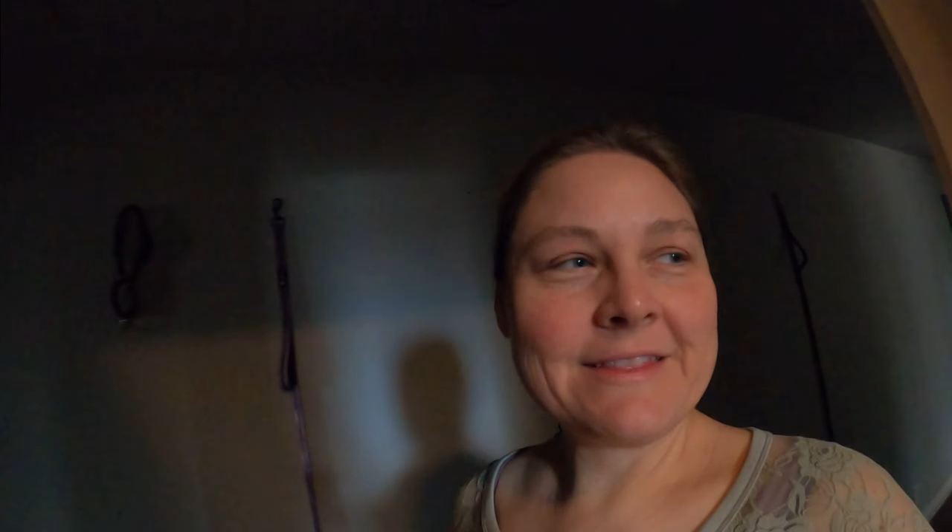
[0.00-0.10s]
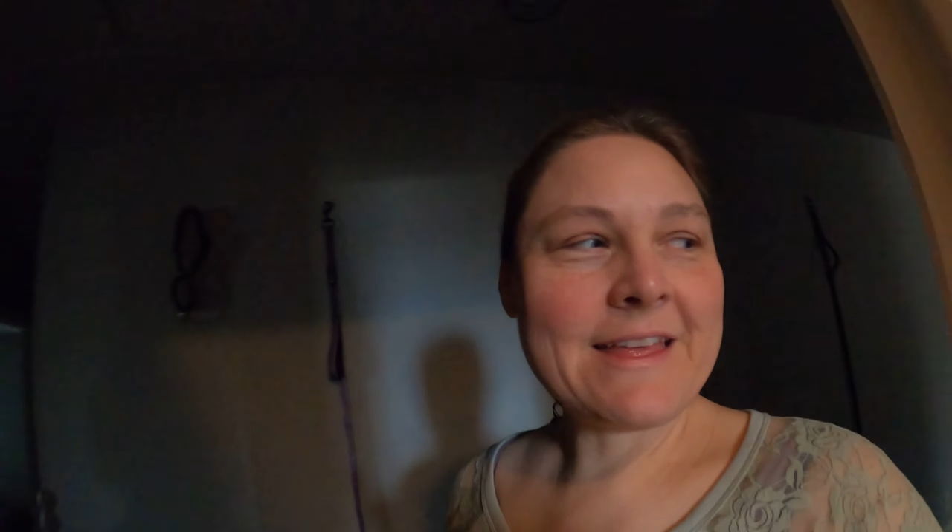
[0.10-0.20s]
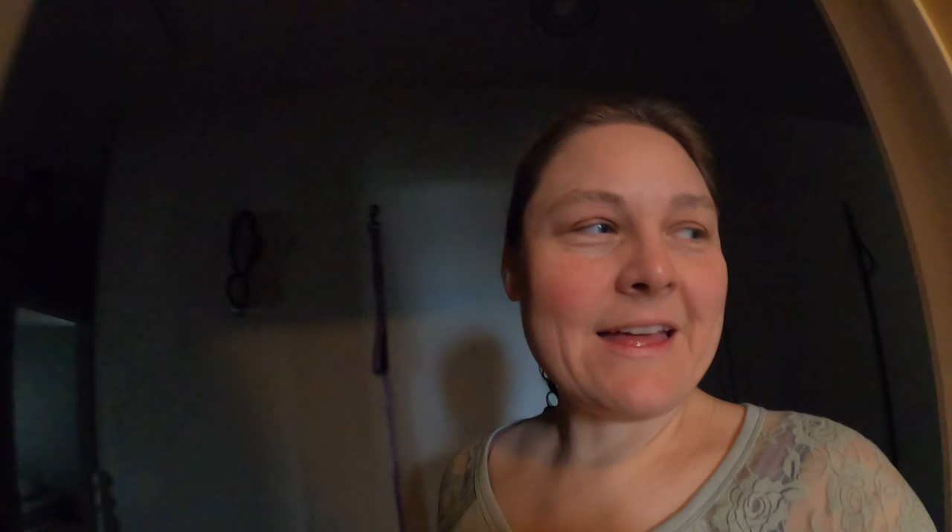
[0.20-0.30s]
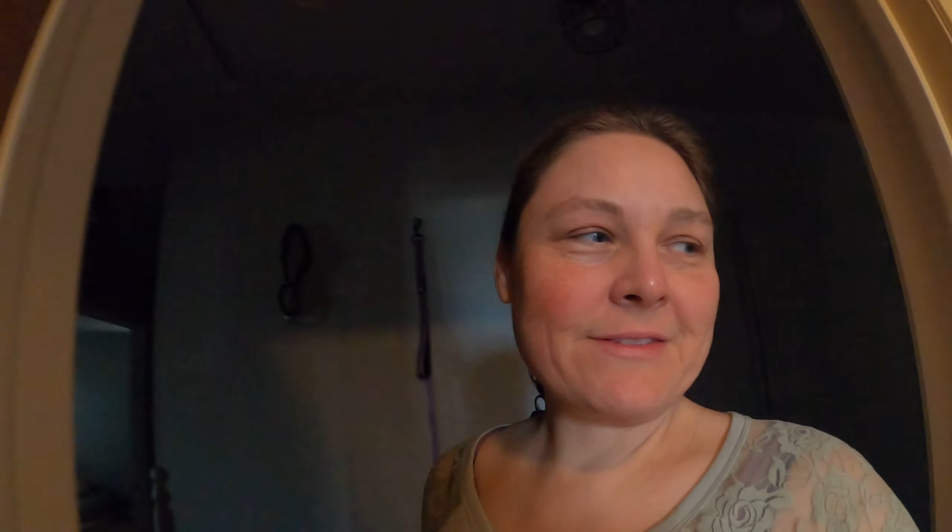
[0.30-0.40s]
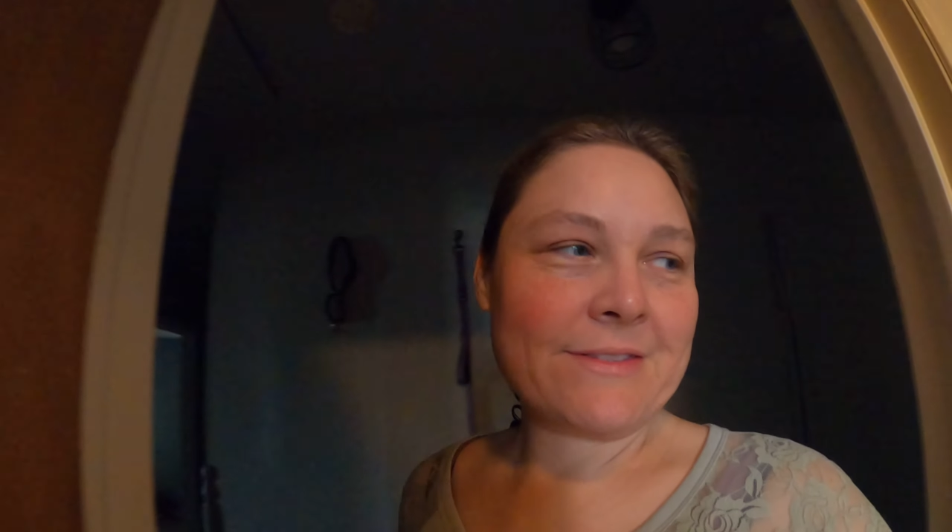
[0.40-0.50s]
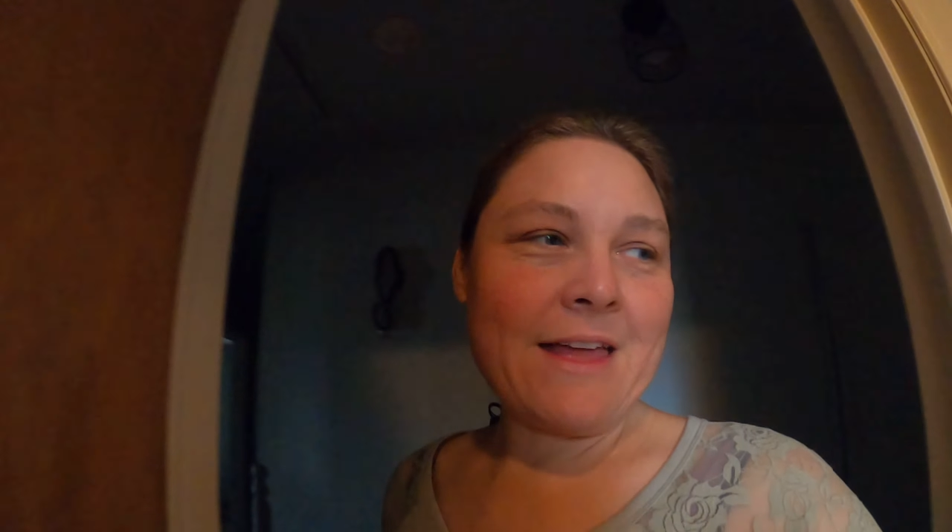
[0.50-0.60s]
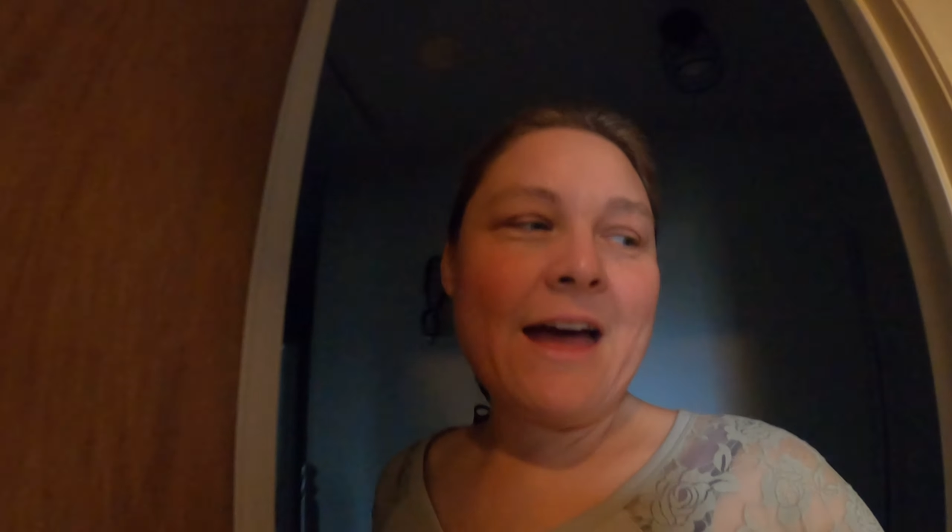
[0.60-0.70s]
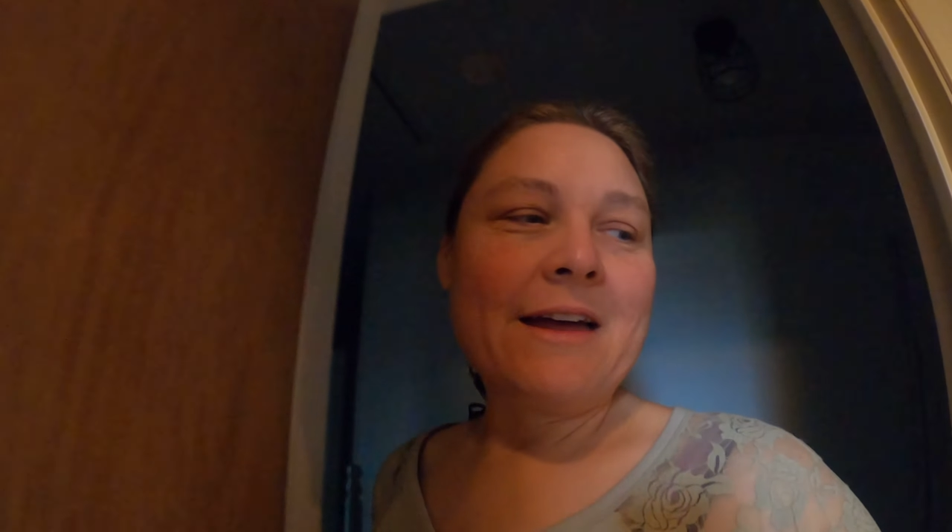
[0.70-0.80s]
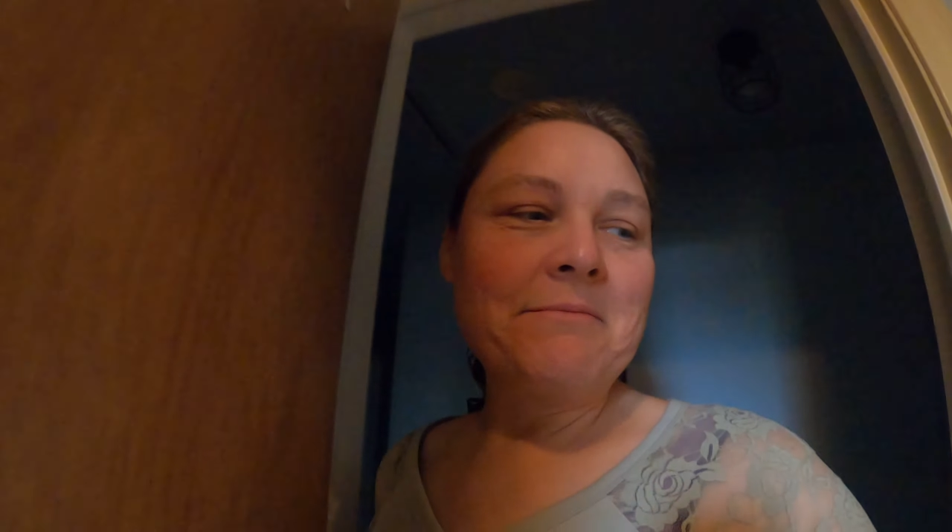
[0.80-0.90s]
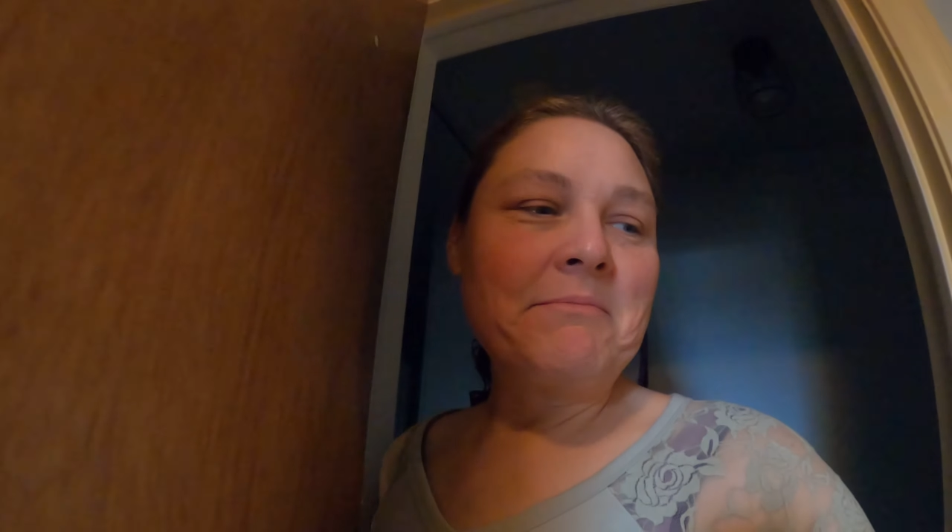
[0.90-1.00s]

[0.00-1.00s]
that's that,